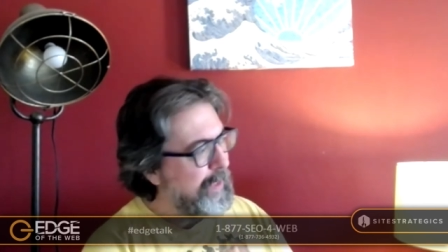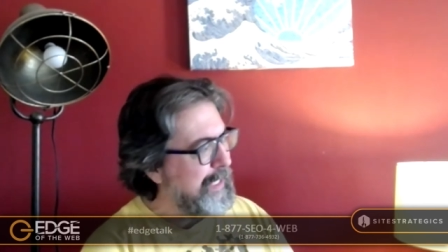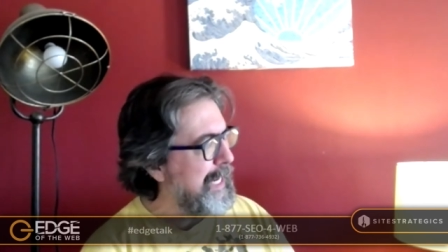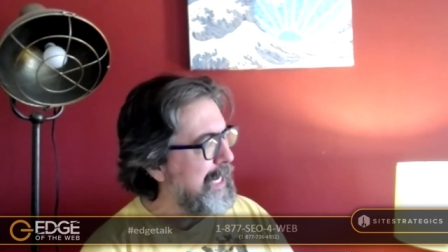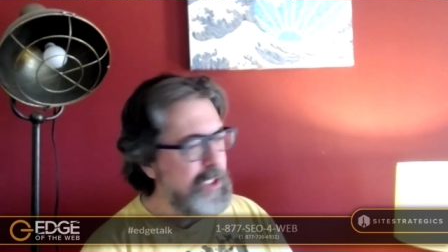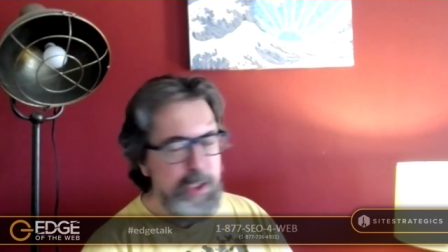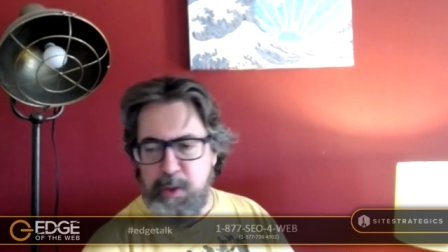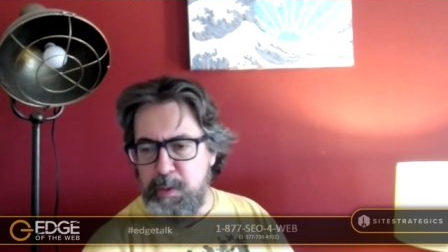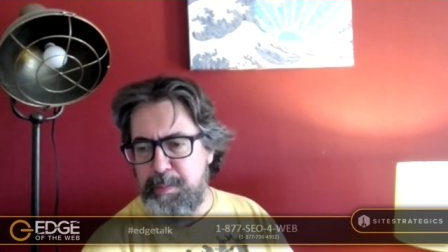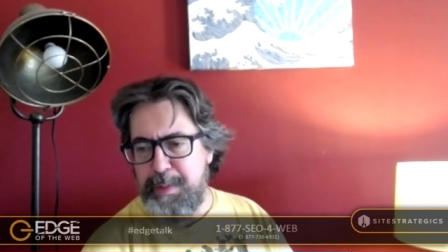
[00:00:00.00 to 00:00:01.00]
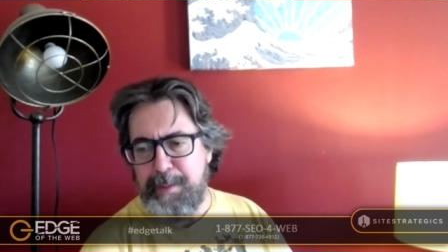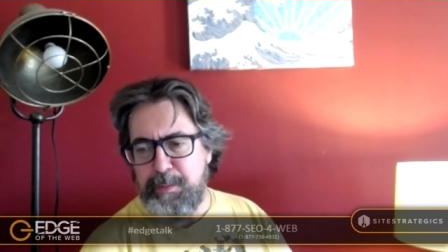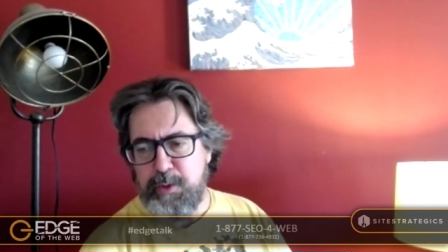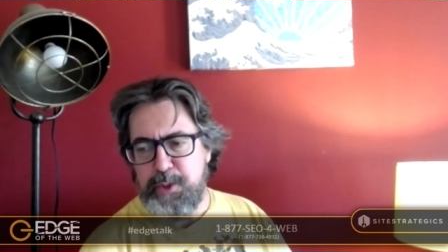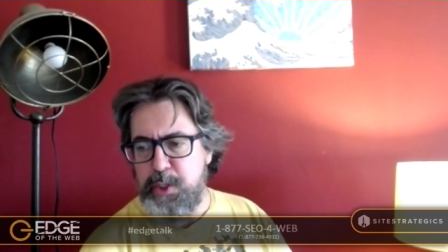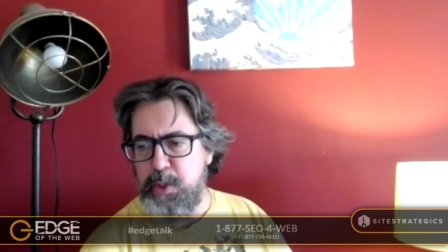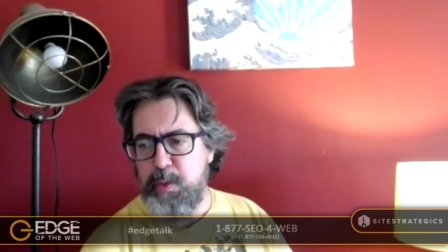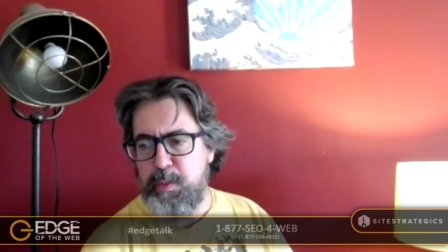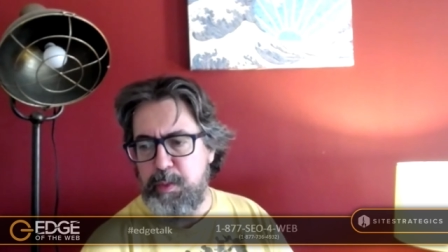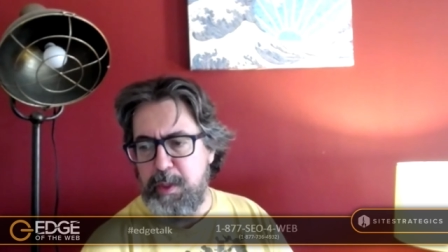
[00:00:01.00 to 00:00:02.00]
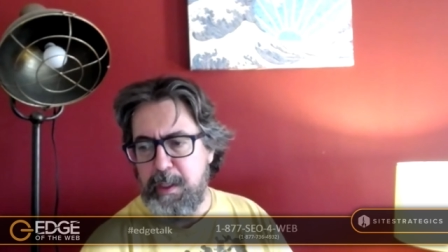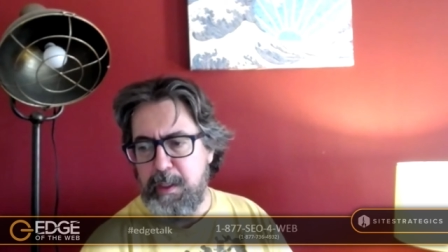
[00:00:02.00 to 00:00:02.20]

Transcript: we need to be able to